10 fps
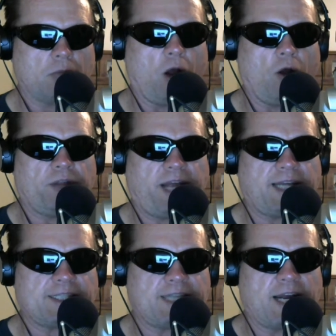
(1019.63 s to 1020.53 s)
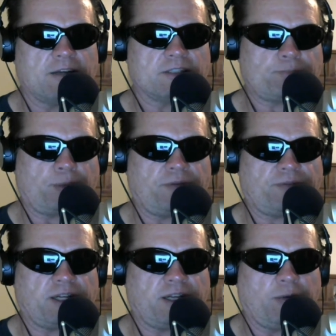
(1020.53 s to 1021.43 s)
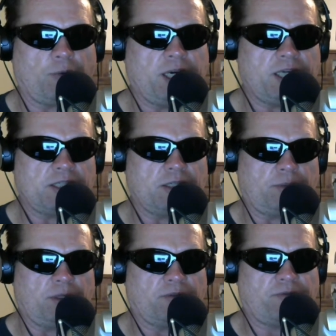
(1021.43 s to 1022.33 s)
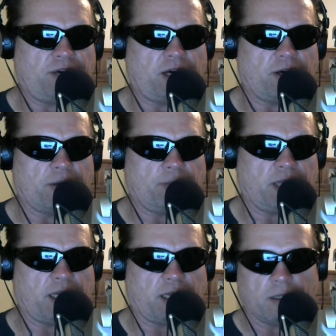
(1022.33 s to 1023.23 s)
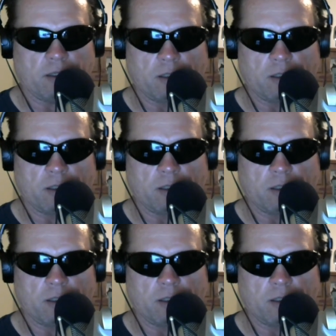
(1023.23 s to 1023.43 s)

Oh, that sounds perfectly reasonable and fair to me.